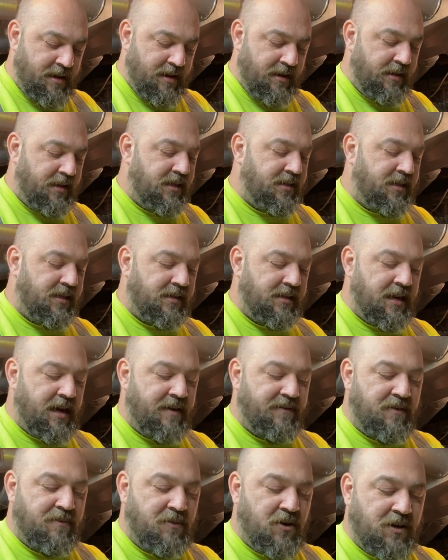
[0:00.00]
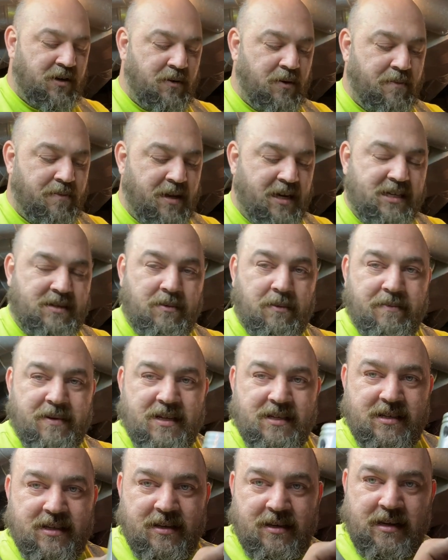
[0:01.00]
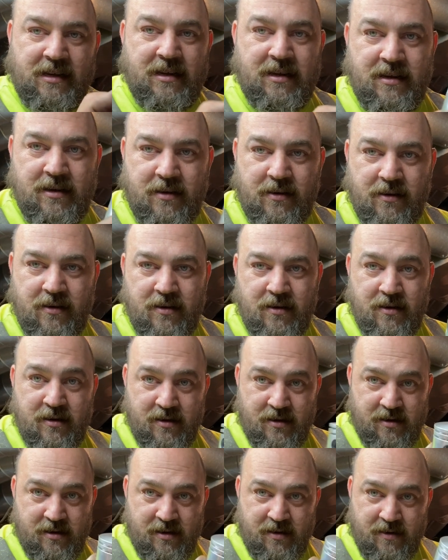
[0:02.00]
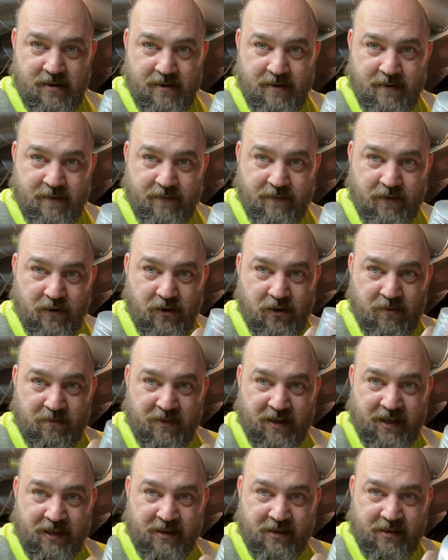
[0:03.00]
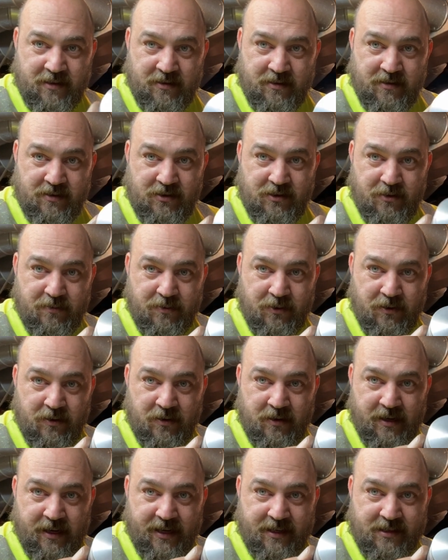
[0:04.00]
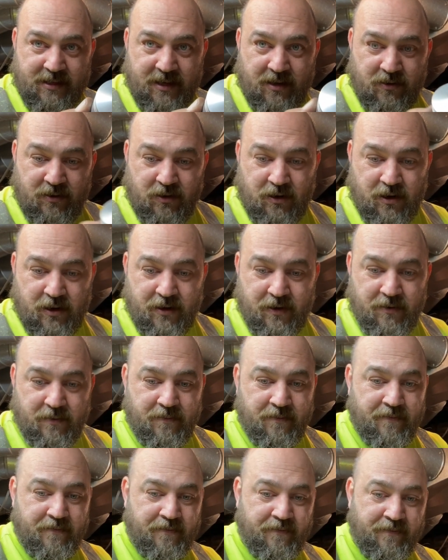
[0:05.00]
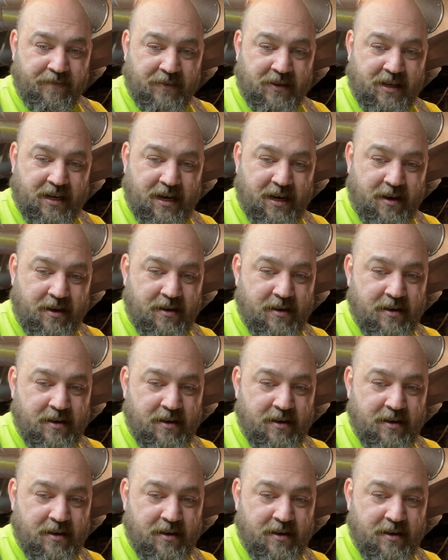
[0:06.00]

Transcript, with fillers: this is an aftermarket replacement piston for Homelite Super XL Auto. Okay.